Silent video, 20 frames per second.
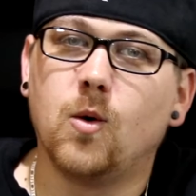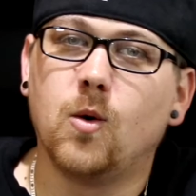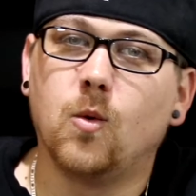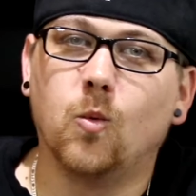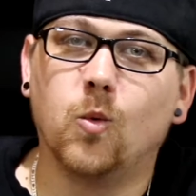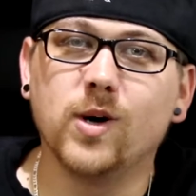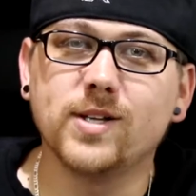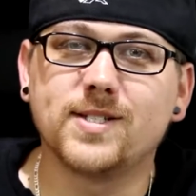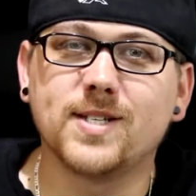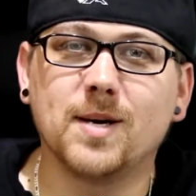
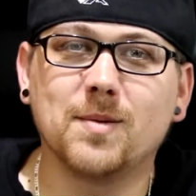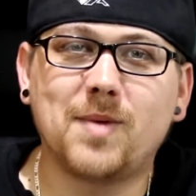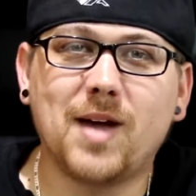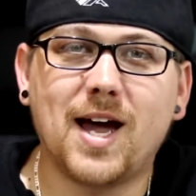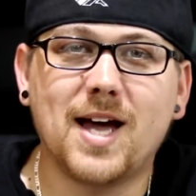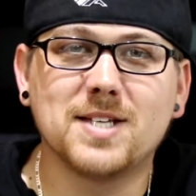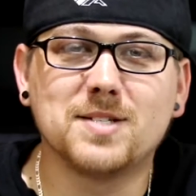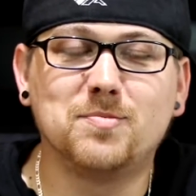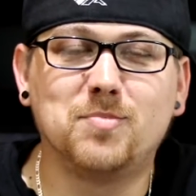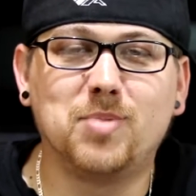What's up
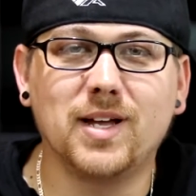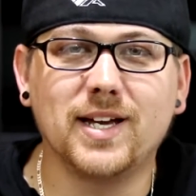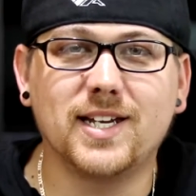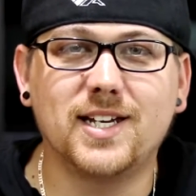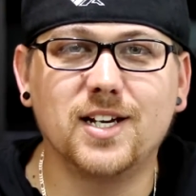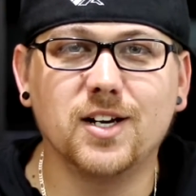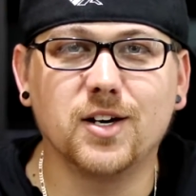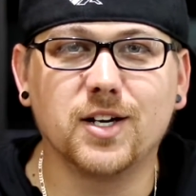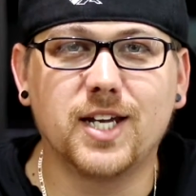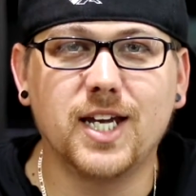guys, Blake
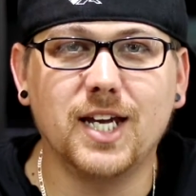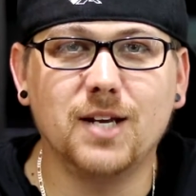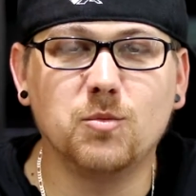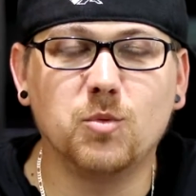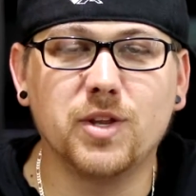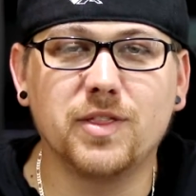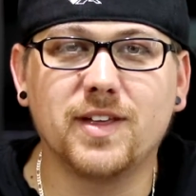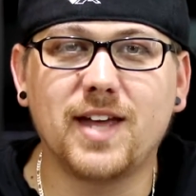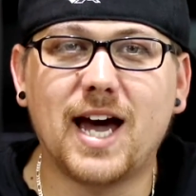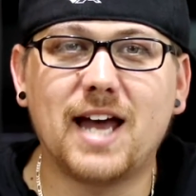here again
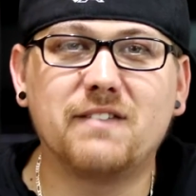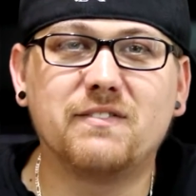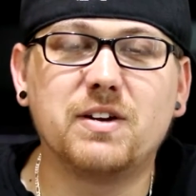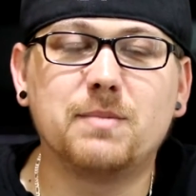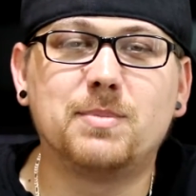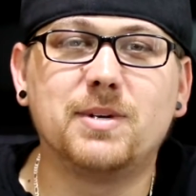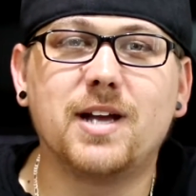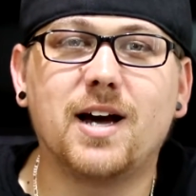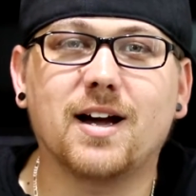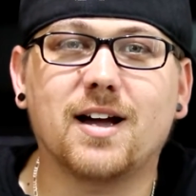with
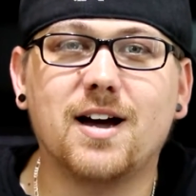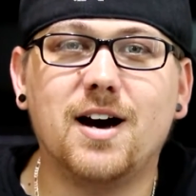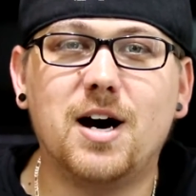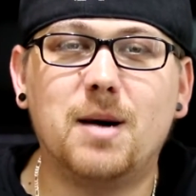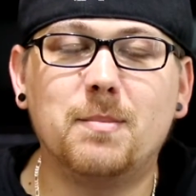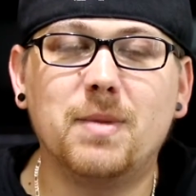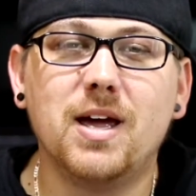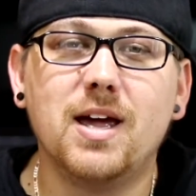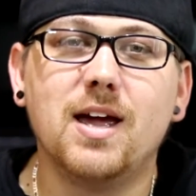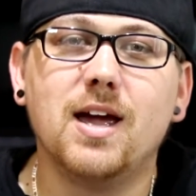
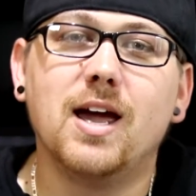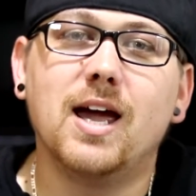GuideToVaping.com